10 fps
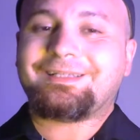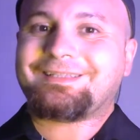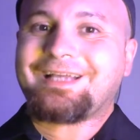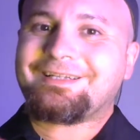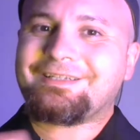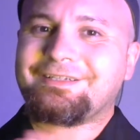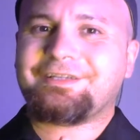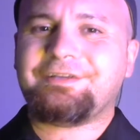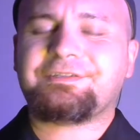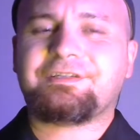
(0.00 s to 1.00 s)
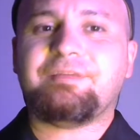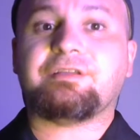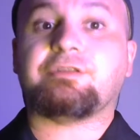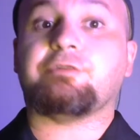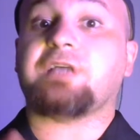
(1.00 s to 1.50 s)
That indicates to me
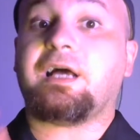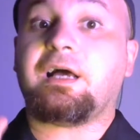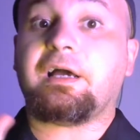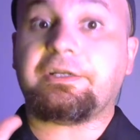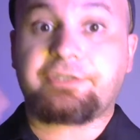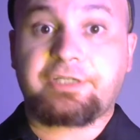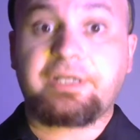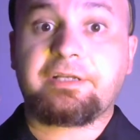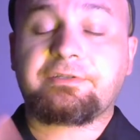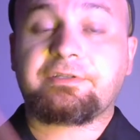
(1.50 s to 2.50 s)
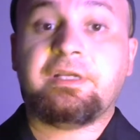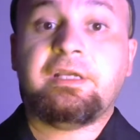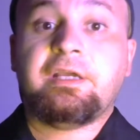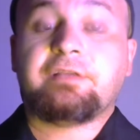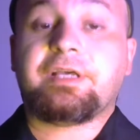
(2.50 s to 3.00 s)
that there's a high chance
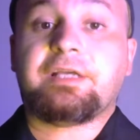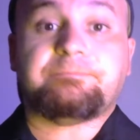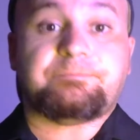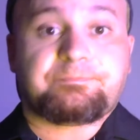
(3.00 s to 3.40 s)
that